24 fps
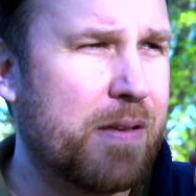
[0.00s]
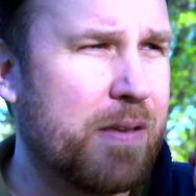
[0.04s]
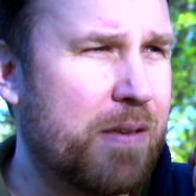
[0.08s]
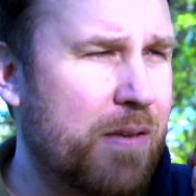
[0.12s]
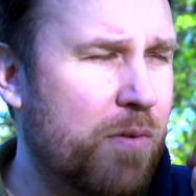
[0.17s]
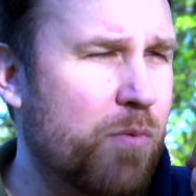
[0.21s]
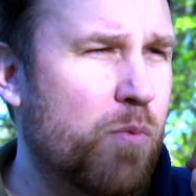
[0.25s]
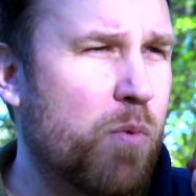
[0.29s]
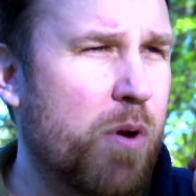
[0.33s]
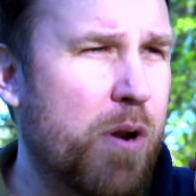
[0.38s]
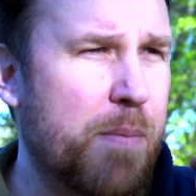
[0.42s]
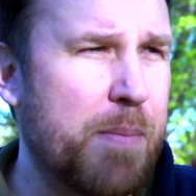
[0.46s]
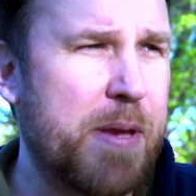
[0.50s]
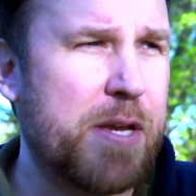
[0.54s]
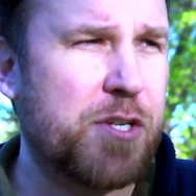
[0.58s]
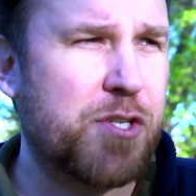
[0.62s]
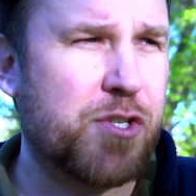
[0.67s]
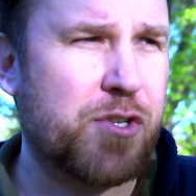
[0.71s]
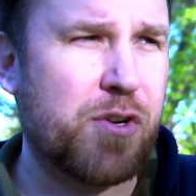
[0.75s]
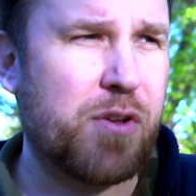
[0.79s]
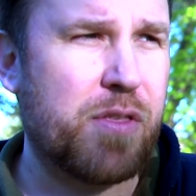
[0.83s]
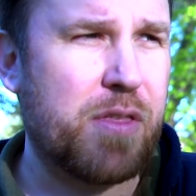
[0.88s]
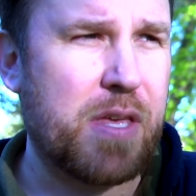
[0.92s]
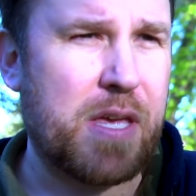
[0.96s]
You want to make
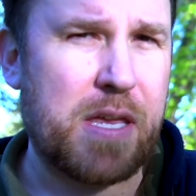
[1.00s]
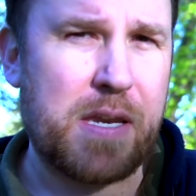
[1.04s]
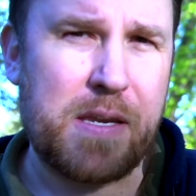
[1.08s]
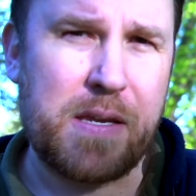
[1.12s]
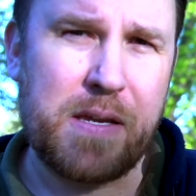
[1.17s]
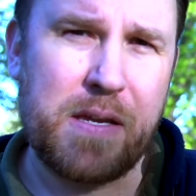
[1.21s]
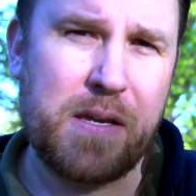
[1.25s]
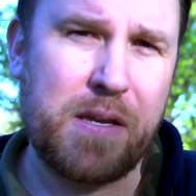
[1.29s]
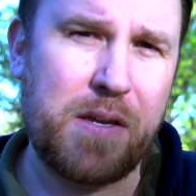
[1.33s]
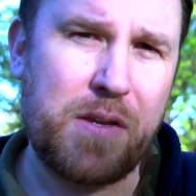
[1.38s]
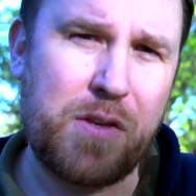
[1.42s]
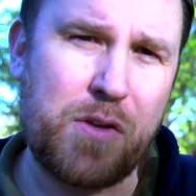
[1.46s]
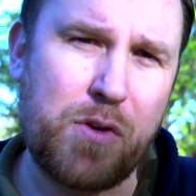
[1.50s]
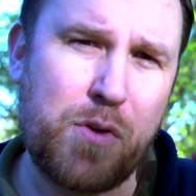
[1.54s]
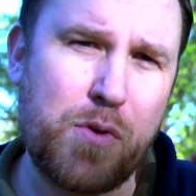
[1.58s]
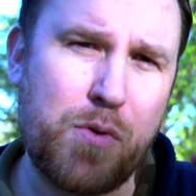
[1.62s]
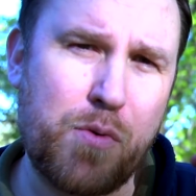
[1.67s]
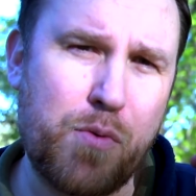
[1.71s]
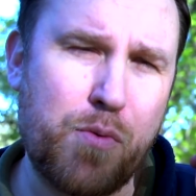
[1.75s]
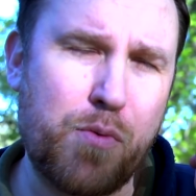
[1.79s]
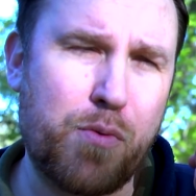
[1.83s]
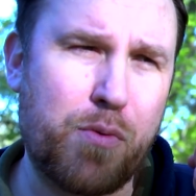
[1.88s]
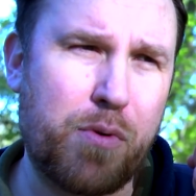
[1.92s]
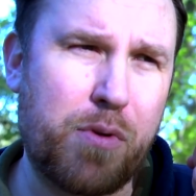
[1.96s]
sure that
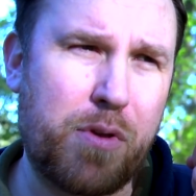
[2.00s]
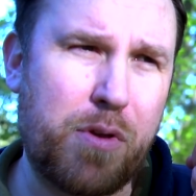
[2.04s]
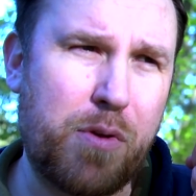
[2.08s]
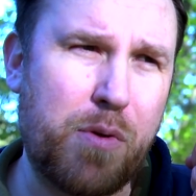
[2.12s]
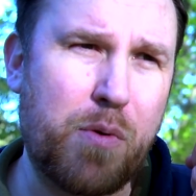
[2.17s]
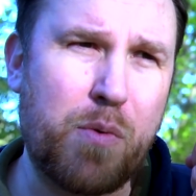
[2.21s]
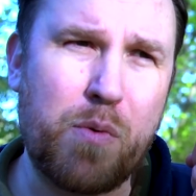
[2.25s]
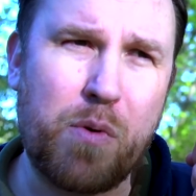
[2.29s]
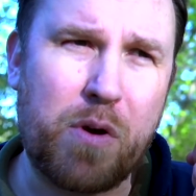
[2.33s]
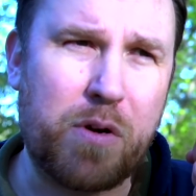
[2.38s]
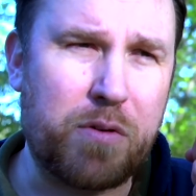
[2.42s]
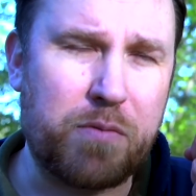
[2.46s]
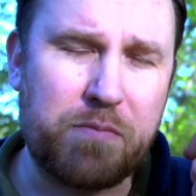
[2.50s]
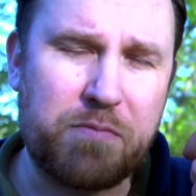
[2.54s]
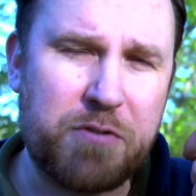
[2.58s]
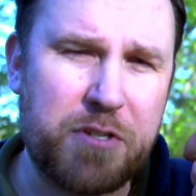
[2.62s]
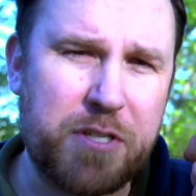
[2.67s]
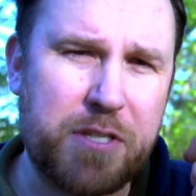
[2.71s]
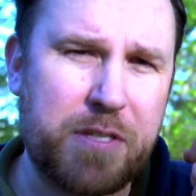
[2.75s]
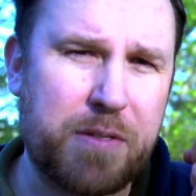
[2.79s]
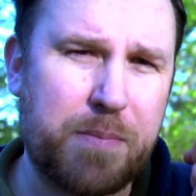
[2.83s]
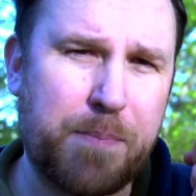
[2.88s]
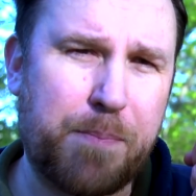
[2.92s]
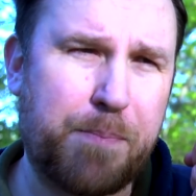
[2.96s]
you are
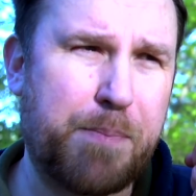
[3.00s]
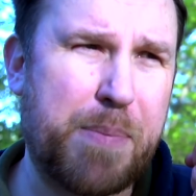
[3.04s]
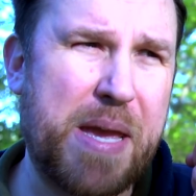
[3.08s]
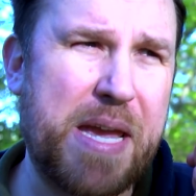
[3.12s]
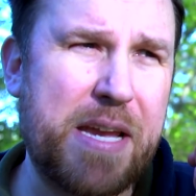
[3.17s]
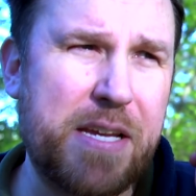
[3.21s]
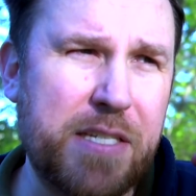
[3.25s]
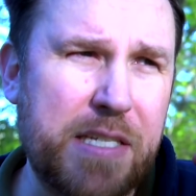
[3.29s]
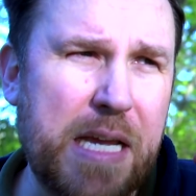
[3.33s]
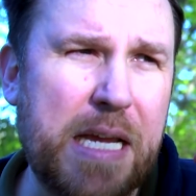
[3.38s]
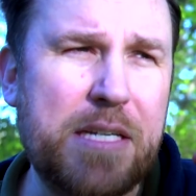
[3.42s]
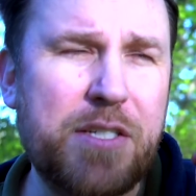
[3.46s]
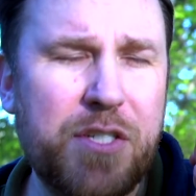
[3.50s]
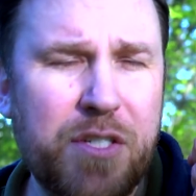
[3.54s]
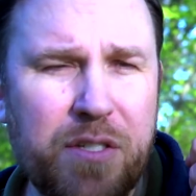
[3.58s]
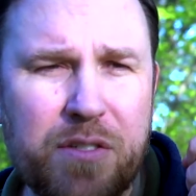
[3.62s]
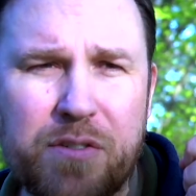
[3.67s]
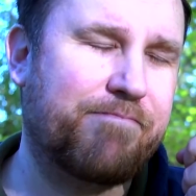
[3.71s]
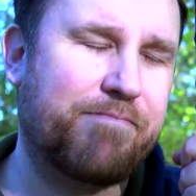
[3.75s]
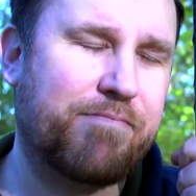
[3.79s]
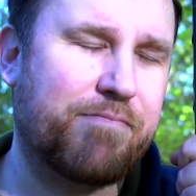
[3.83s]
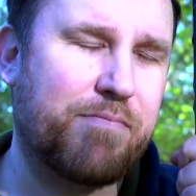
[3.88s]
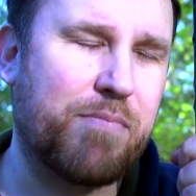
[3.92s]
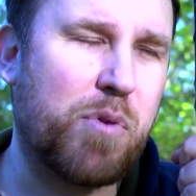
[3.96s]
just paying attention.
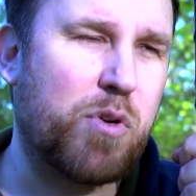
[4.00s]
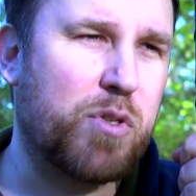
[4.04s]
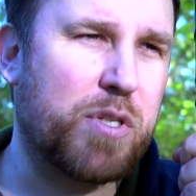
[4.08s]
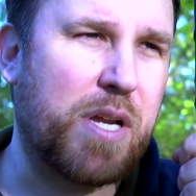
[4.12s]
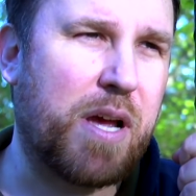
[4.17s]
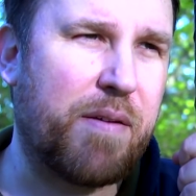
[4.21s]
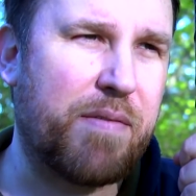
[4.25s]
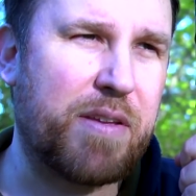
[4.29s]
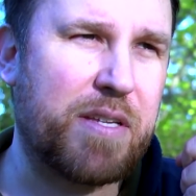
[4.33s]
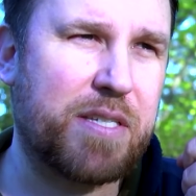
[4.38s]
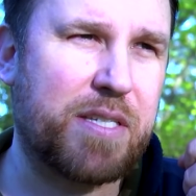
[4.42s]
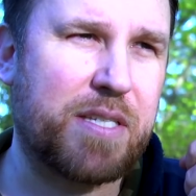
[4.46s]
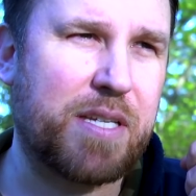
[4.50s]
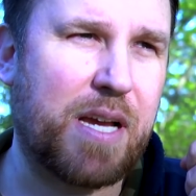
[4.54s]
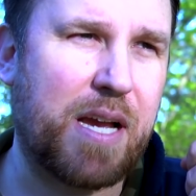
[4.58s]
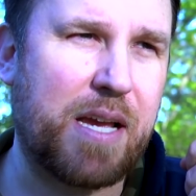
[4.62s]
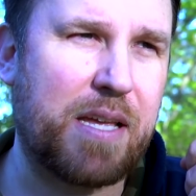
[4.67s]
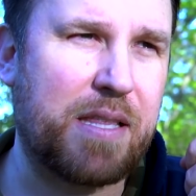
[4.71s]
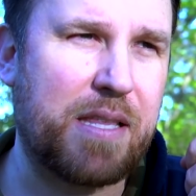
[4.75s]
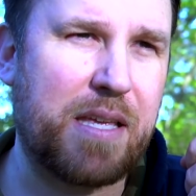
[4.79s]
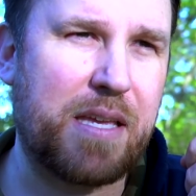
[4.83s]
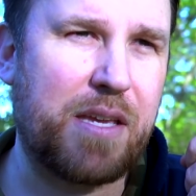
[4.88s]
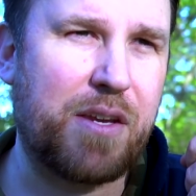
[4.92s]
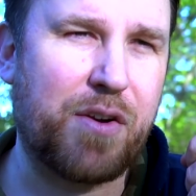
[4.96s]
The most obvious
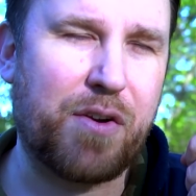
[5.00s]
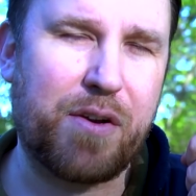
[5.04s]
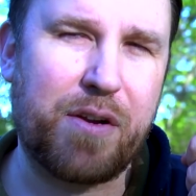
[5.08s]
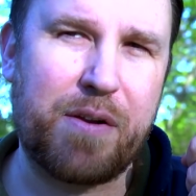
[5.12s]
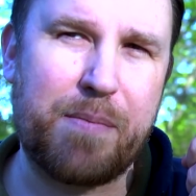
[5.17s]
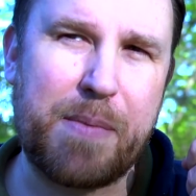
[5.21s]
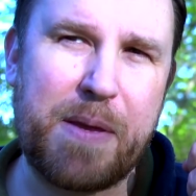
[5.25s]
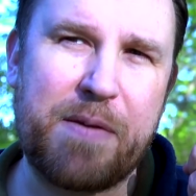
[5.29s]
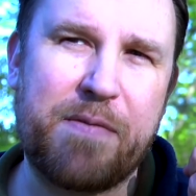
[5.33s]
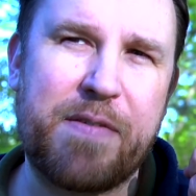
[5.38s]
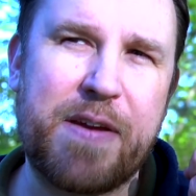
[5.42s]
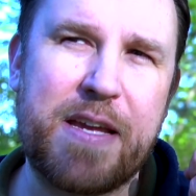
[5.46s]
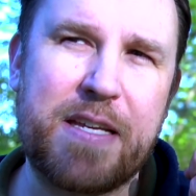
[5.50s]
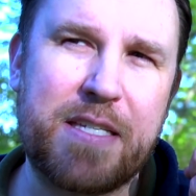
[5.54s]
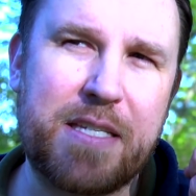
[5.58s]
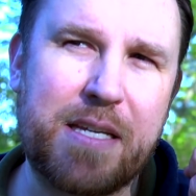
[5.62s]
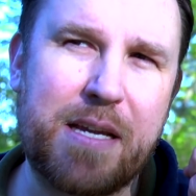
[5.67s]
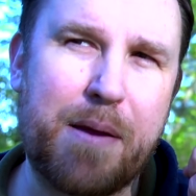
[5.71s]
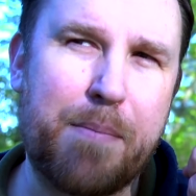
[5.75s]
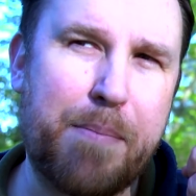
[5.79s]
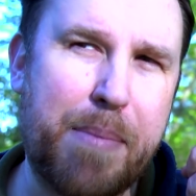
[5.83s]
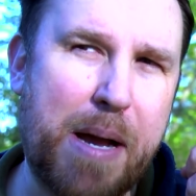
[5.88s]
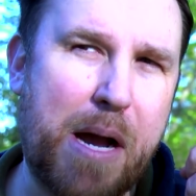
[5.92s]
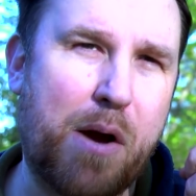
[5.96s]
sign that you're going to be facing
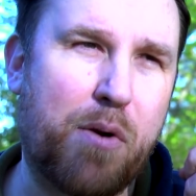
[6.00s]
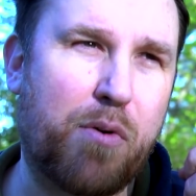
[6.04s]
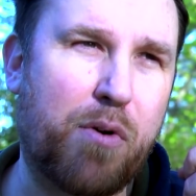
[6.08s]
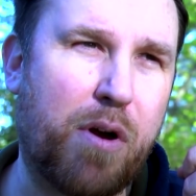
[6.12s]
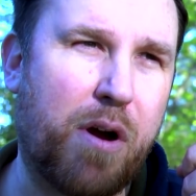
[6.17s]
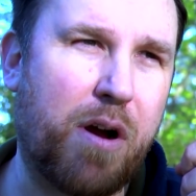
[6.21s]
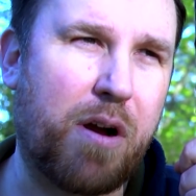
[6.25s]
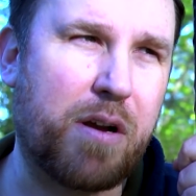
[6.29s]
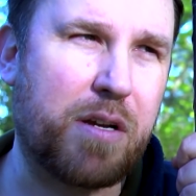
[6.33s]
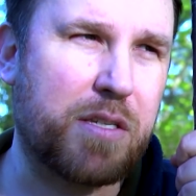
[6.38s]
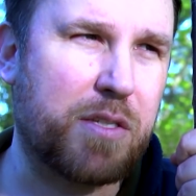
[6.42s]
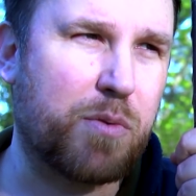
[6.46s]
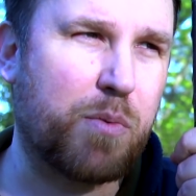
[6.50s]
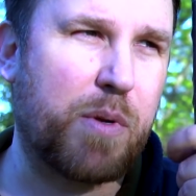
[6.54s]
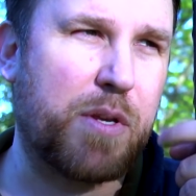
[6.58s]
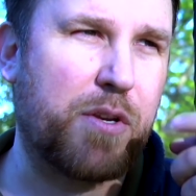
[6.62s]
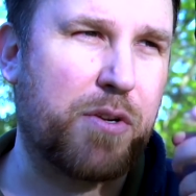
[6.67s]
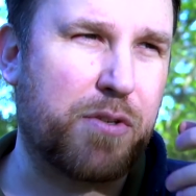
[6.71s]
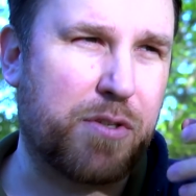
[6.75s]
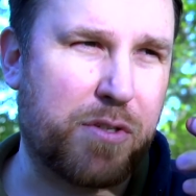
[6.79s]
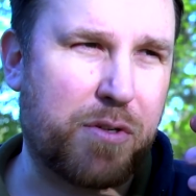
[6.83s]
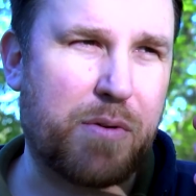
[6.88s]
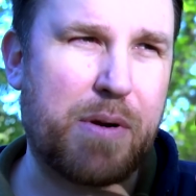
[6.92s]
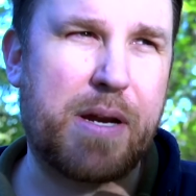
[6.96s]
a Balrog is when you're
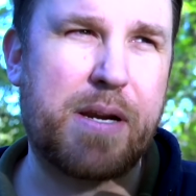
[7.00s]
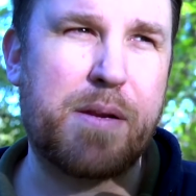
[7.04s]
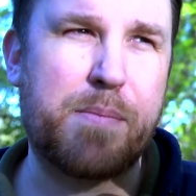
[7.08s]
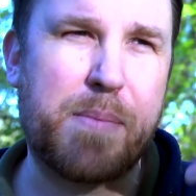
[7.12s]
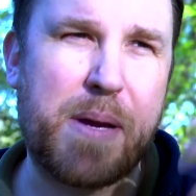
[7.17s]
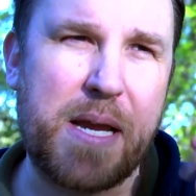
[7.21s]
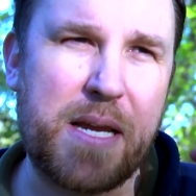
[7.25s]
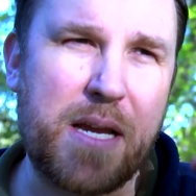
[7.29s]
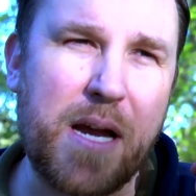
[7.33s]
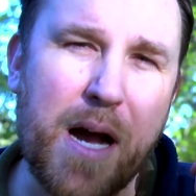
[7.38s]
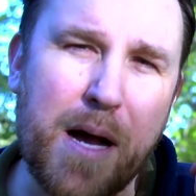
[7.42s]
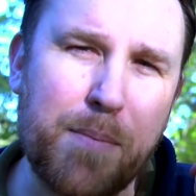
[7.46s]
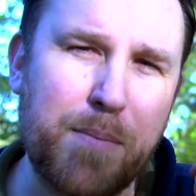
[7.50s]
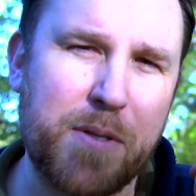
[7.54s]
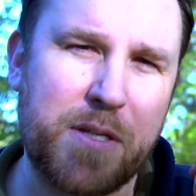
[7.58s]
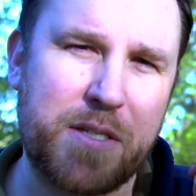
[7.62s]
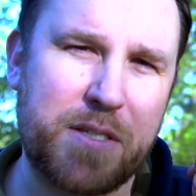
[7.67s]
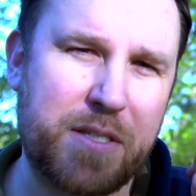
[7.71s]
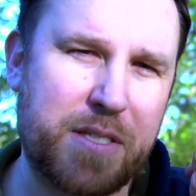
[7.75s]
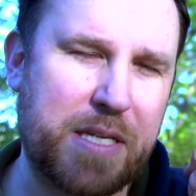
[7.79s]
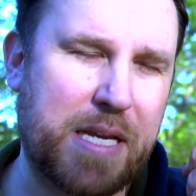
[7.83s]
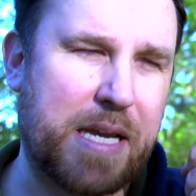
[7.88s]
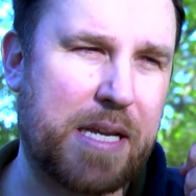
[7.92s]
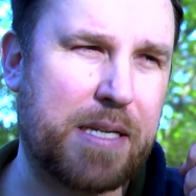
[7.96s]
surrounded by
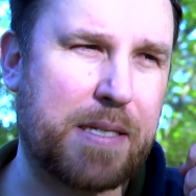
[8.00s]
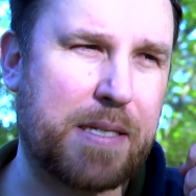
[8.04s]
goblins,